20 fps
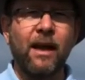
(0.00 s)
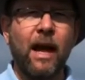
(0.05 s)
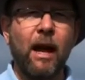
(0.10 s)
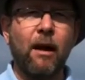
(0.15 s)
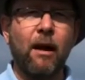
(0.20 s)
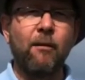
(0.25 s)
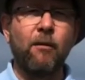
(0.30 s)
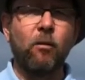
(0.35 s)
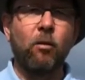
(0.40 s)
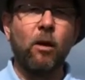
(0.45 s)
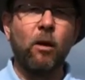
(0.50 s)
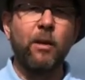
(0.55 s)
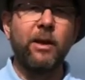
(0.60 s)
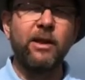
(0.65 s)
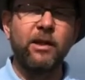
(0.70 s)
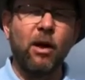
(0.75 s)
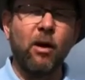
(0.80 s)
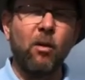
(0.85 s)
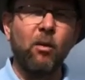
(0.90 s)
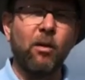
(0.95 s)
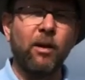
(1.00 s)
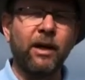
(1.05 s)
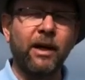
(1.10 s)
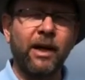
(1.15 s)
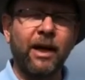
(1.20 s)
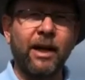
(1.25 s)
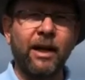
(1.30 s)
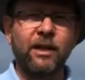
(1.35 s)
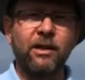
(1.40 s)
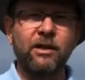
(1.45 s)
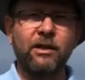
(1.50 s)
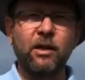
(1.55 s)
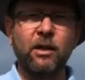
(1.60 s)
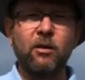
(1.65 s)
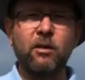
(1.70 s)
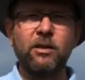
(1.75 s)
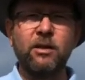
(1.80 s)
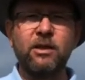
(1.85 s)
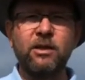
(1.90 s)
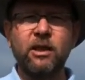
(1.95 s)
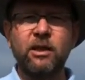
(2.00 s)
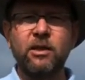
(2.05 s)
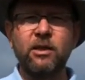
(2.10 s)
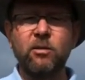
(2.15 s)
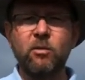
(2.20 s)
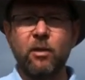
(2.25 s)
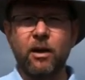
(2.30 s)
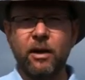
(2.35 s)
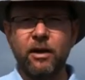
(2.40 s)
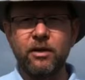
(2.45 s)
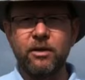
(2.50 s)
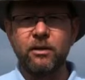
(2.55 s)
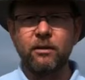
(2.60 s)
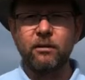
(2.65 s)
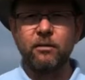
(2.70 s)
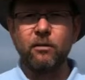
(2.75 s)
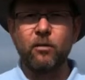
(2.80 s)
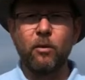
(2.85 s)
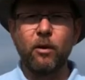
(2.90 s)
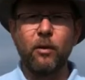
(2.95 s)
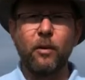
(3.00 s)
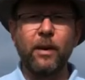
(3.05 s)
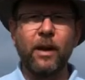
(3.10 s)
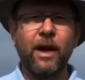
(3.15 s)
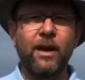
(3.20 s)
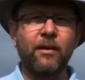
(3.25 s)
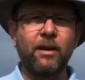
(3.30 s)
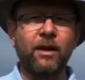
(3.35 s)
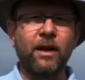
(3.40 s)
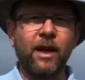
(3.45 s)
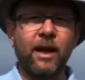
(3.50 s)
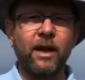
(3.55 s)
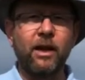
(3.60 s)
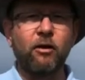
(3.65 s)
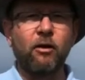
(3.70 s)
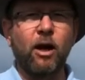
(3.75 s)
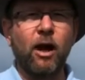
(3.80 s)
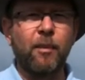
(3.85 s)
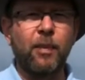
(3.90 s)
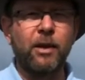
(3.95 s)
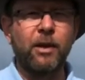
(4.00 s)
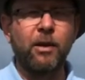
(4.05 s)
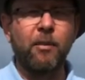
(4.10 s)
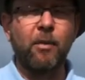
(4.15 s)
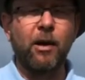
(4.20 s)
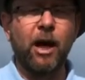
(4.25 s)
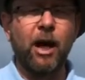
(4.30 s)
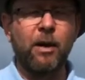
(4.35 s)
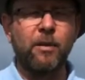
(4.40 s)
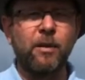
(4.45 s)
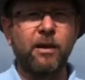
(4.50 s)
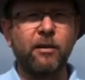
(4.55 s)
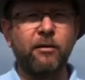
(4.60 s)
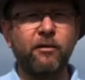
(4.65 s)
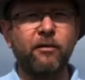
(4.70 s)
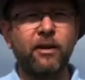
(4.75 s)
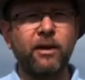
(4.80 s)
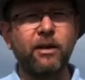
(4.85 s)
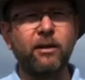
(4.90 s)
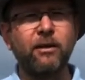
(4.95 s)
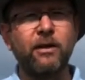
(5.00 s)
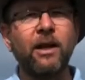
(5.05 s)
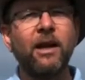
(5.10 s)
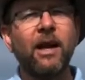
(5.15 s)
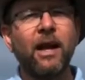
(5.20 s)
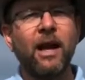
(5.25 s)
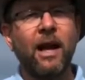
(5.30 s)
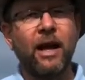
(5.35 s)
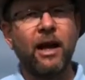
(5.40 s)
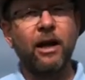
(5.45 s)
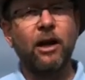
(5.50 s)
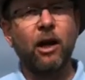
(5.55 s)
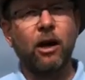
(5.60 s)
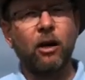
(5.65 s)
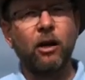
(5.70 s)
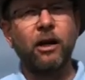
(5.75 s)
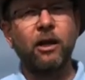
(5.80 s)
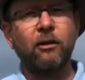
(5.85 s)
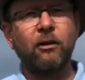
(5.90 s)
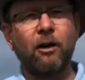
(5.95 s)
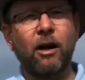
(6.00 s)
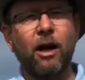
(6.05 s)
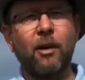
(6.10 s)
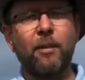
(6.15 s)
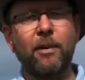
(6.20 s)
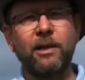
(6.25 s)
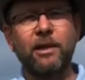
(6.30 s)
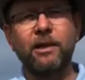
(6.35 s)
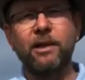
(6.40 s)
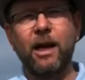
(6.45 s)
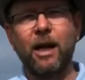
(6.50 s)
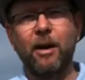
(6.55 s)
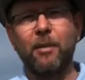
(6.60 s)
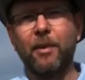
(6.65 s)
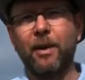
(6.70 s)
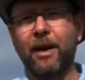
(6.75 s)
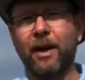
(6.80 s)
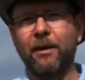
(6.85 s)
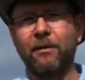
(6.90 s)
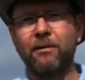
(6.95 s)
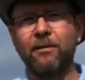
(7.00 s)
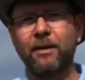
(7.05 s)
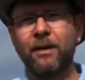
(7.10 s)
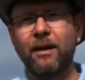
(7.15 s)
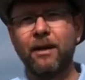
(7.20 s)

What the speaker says: However, what we don't want to get into is a situation where we have a late crop in the bottom of the field and an early crop in the top half.